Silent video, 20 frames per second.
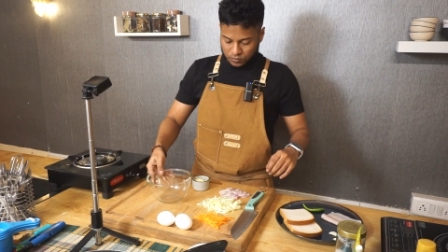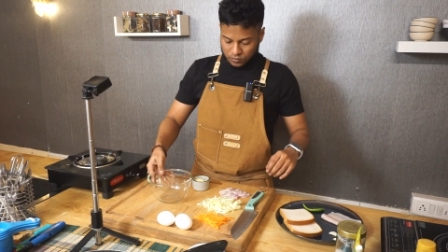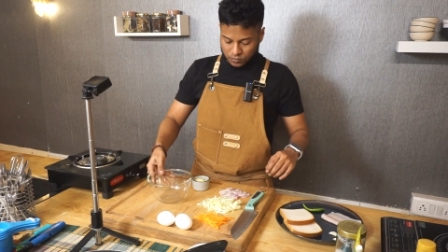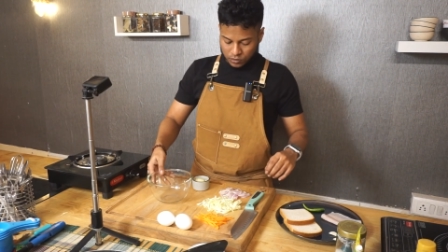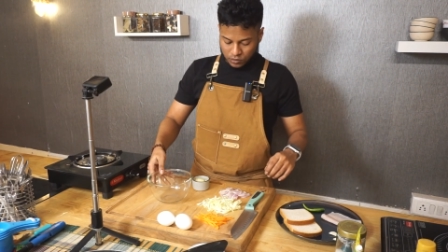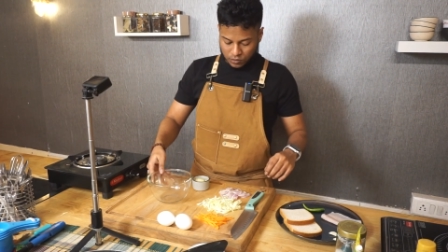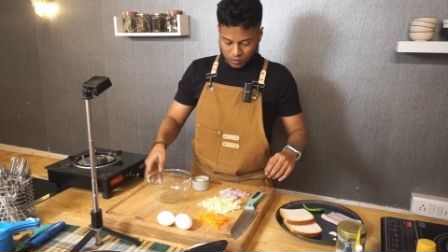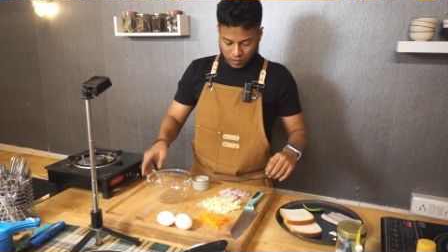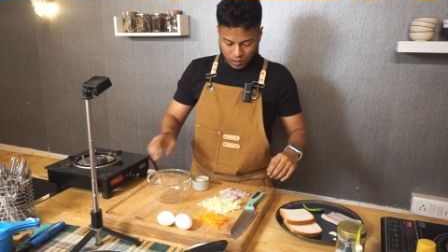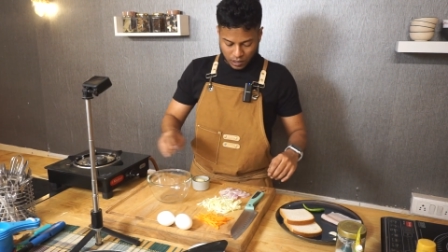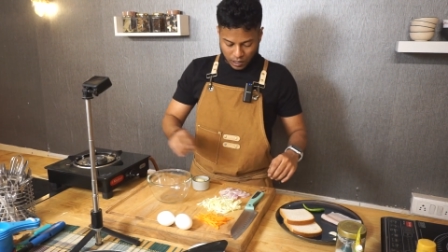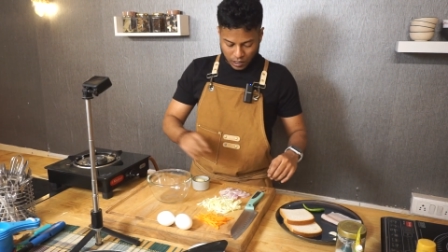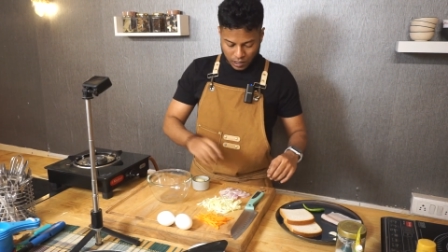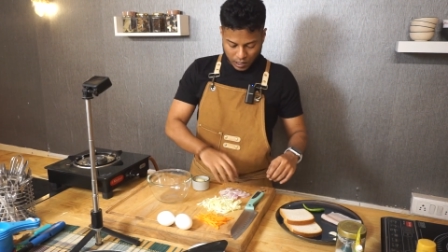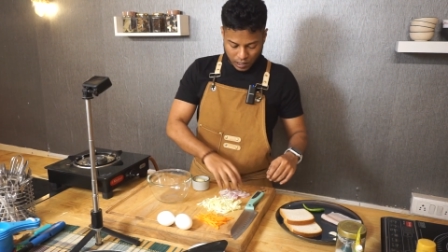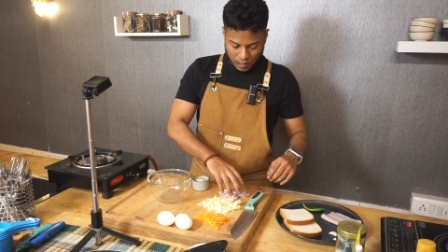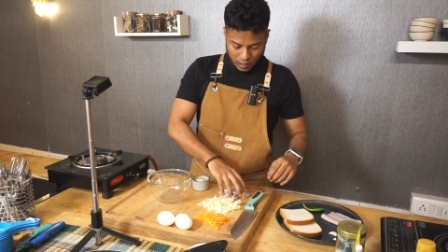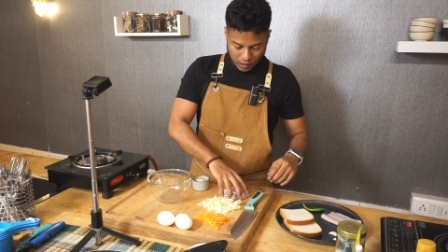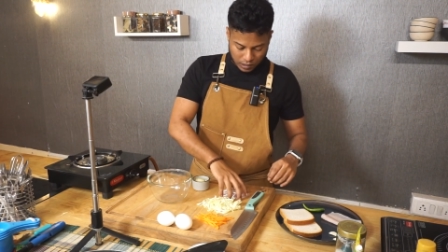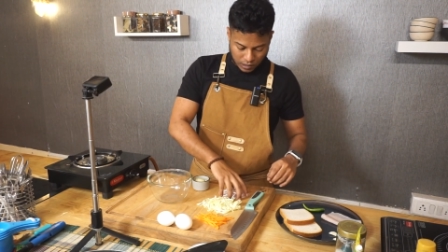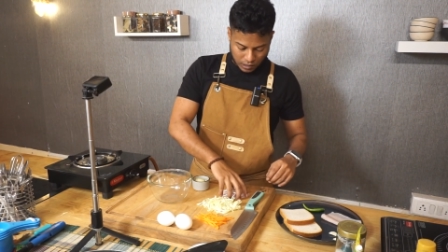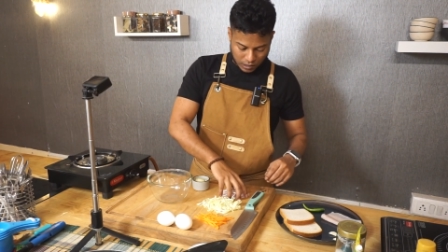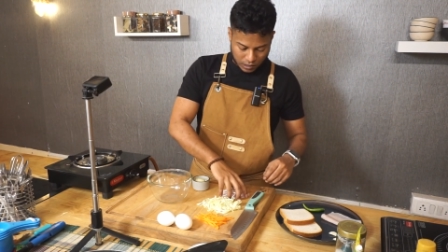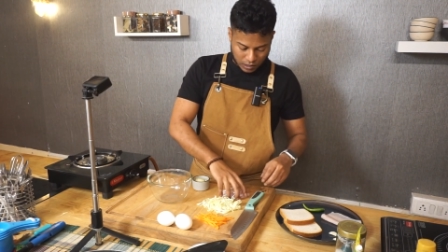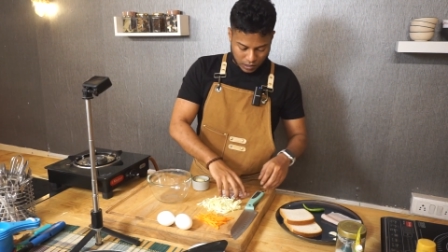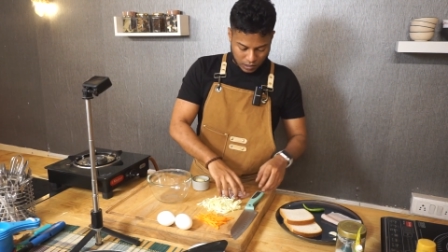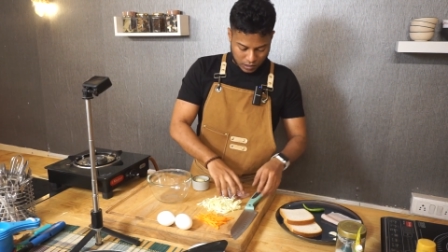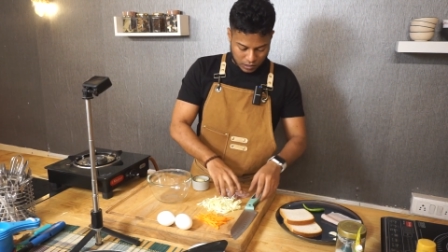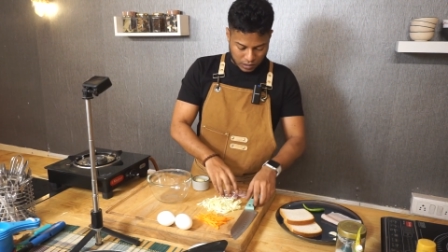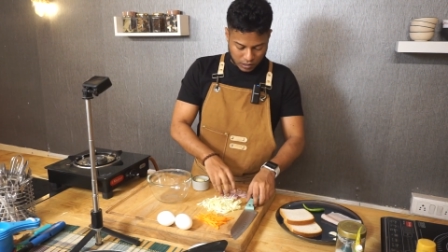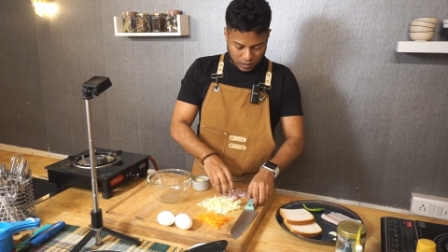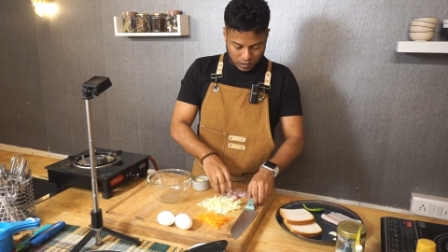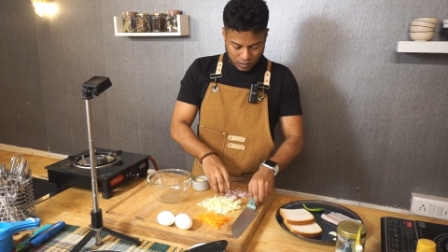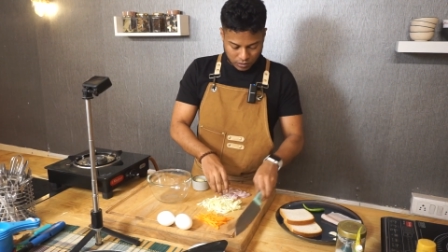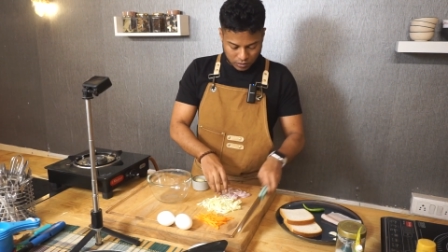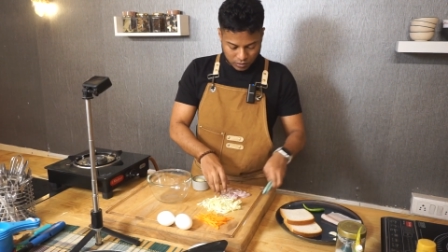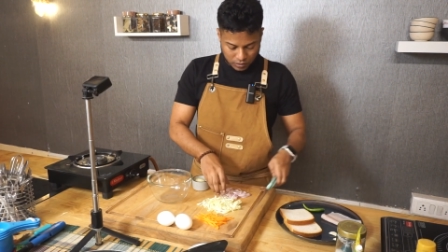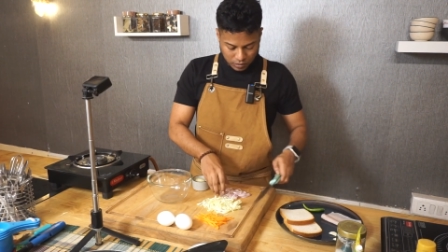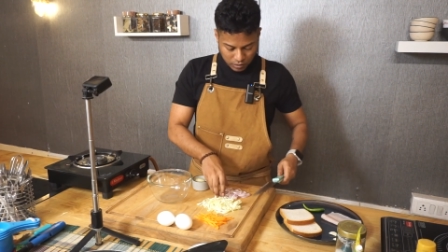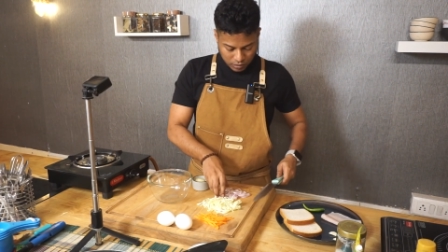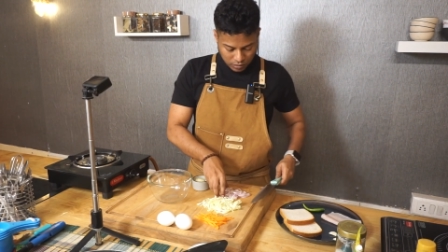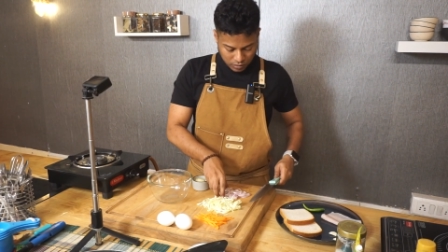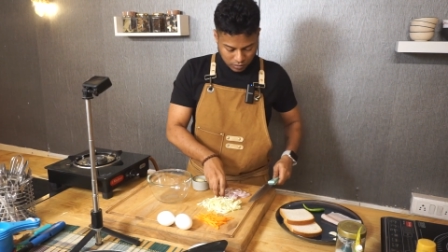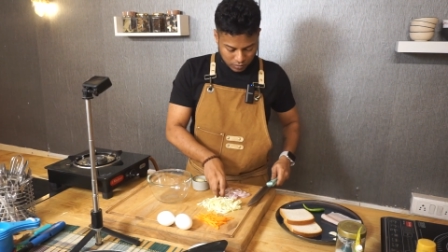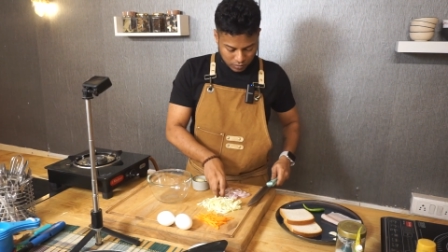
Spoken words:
We're gonna add the onions.